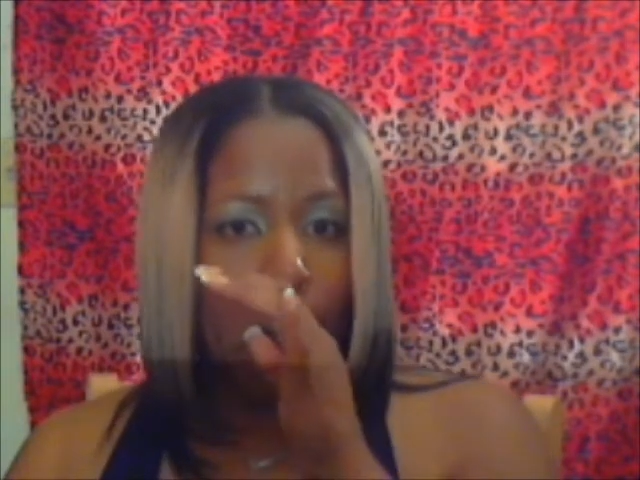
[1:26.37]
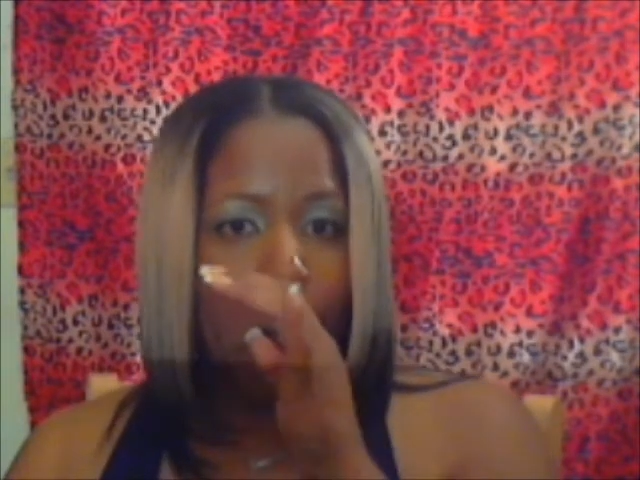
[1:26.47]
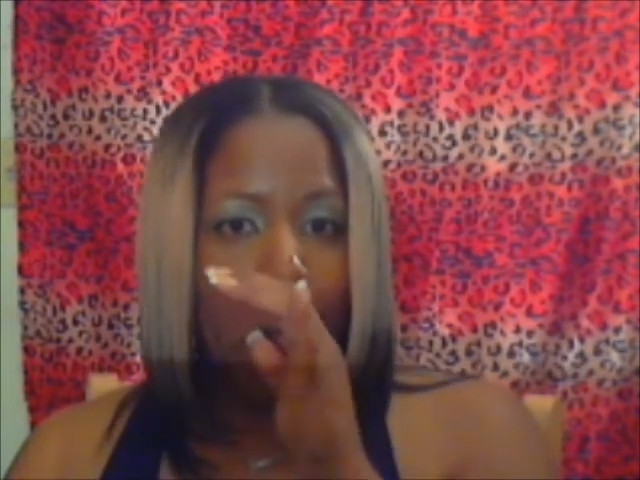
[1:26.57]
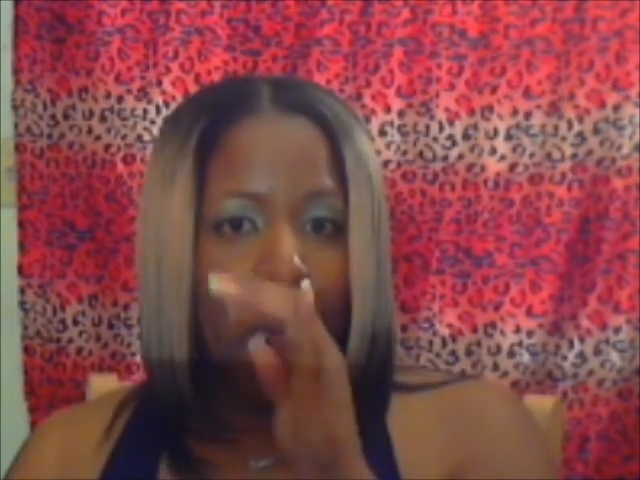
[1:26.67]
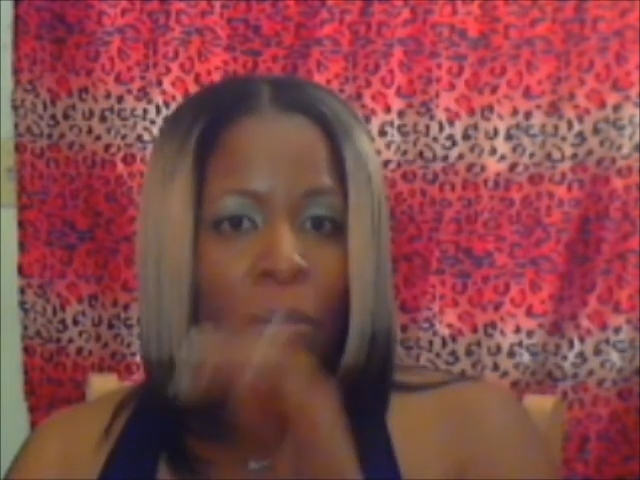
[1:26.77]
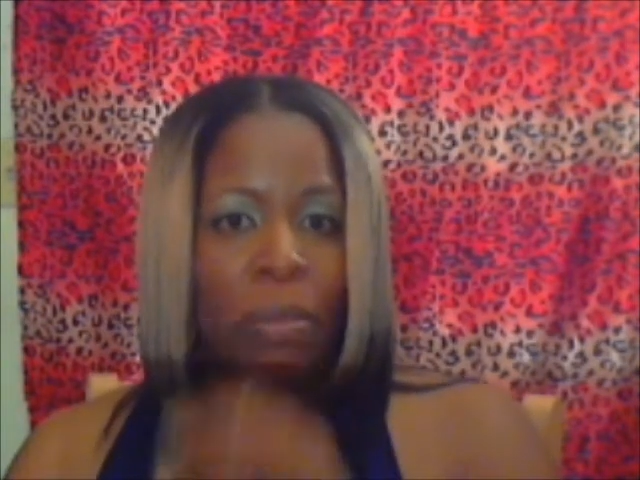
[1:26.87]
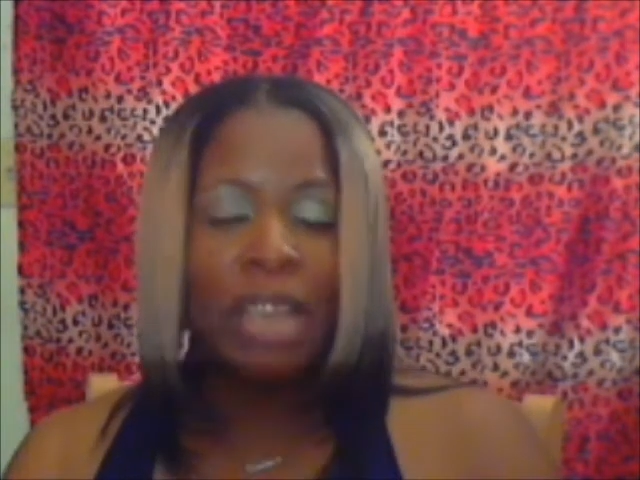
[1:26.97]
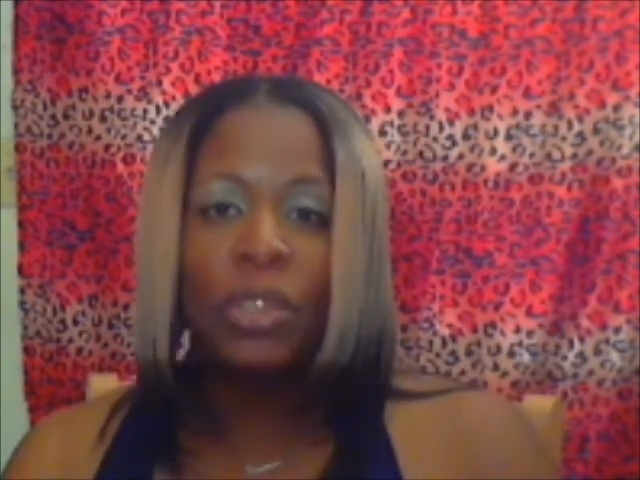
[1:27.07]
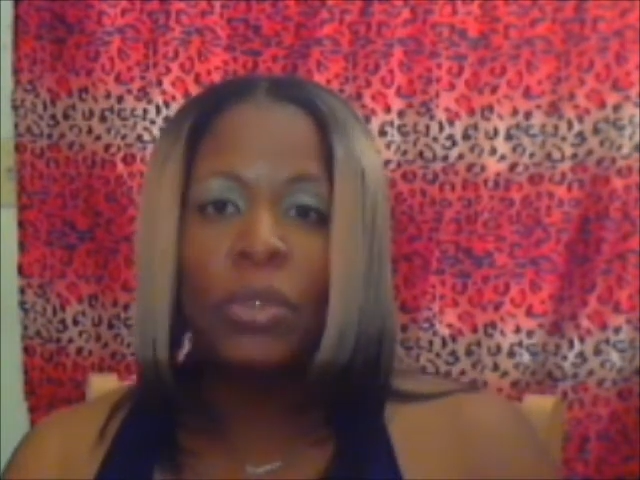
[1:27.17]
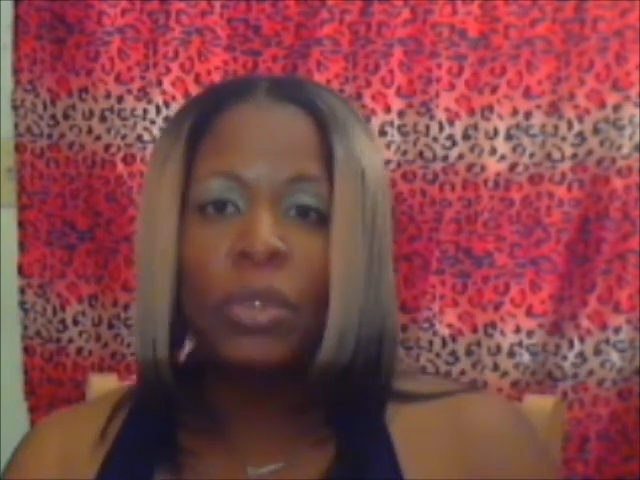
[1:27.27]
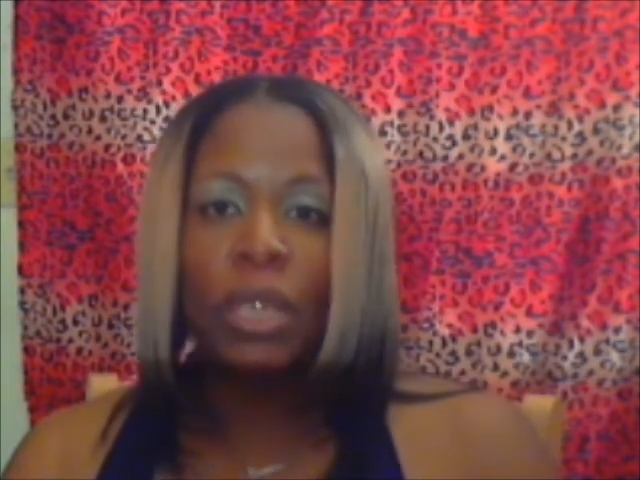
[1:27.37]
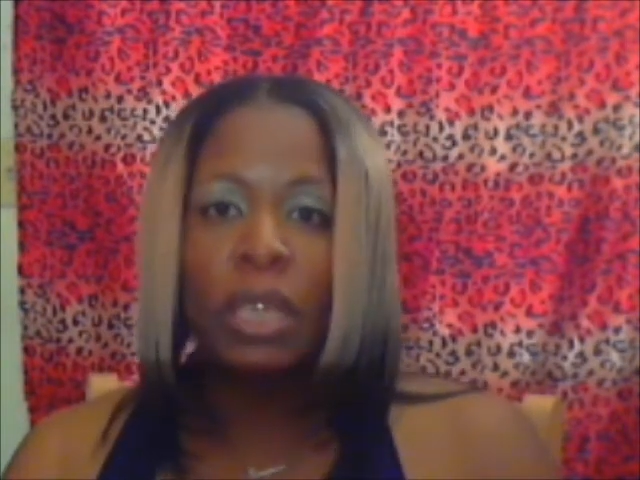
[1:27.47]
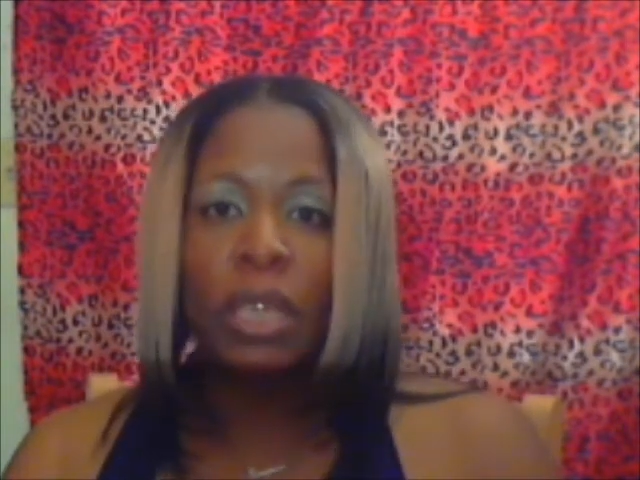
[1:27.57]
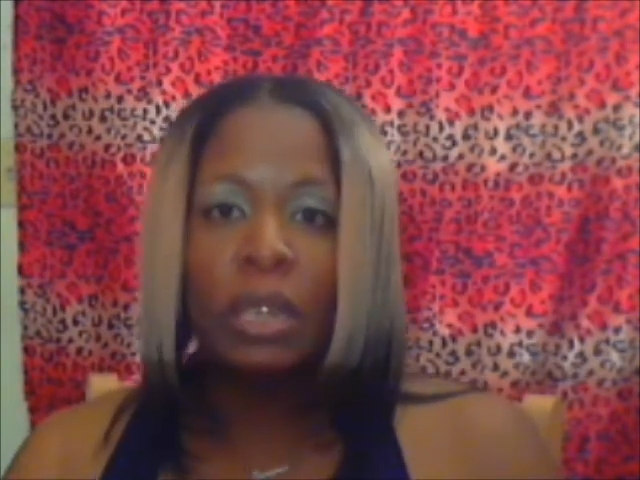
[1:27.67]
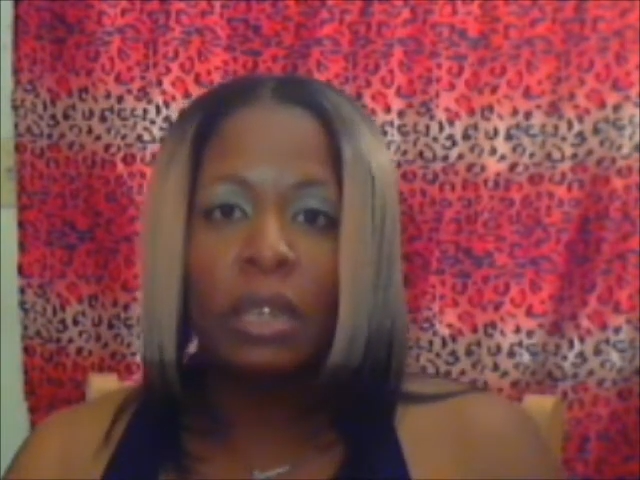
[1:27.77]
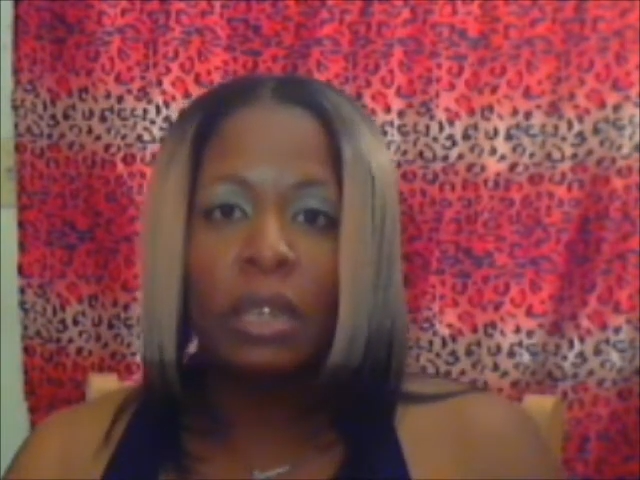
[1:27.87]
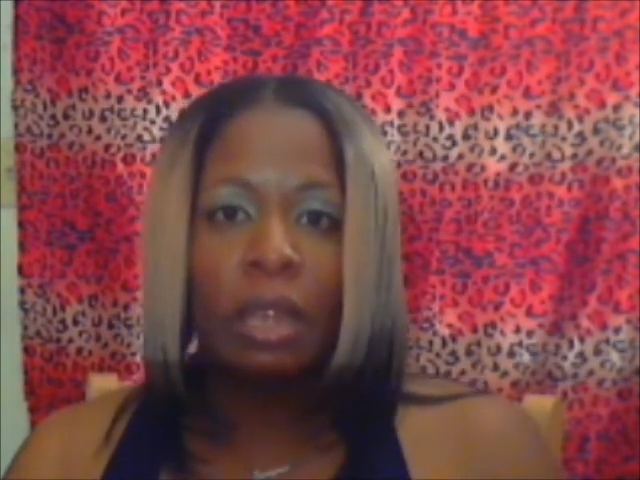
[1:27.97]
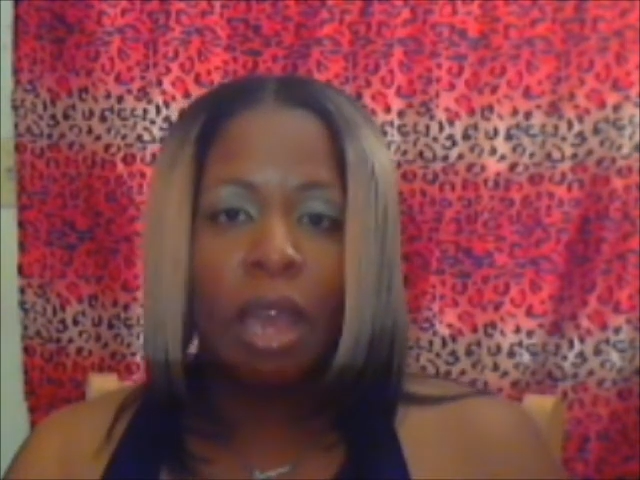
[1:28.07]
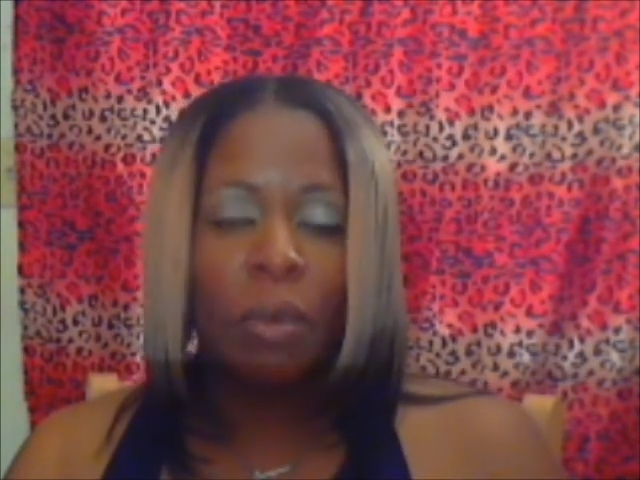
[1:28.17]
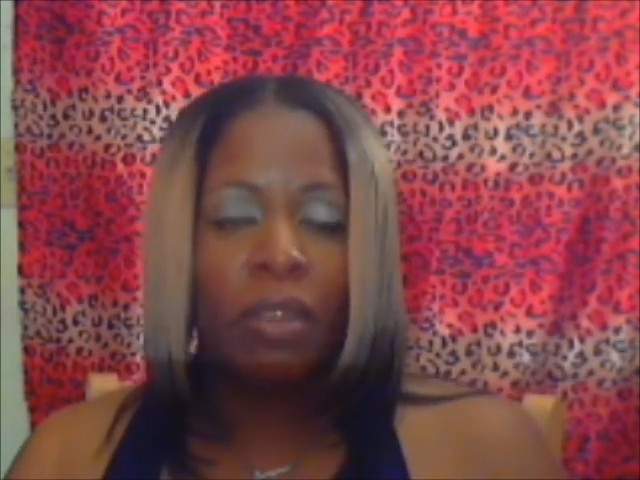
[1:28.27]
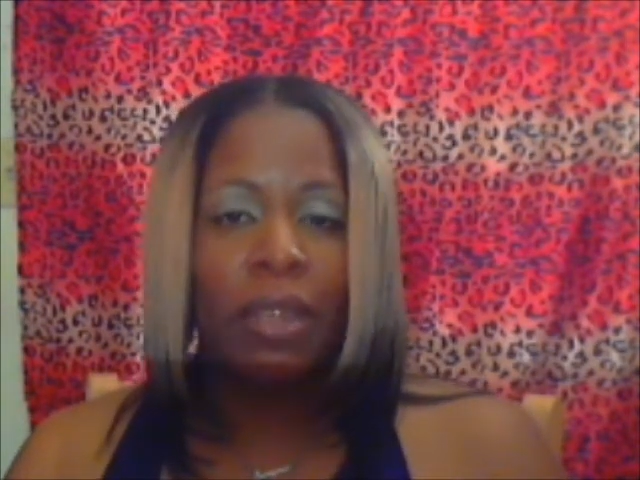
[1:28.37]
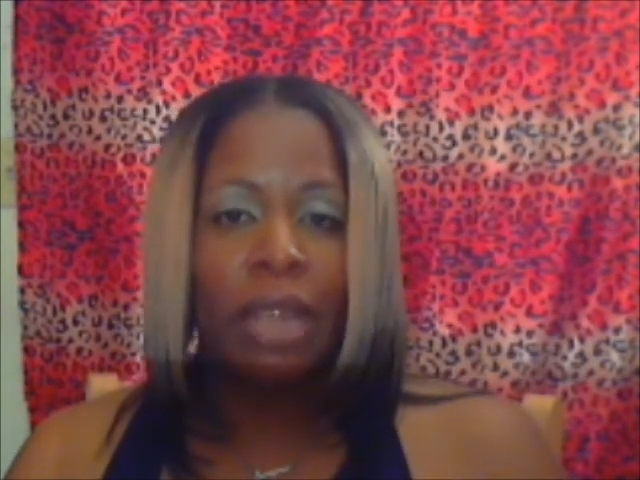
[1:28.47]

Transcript: Um, I do eat however,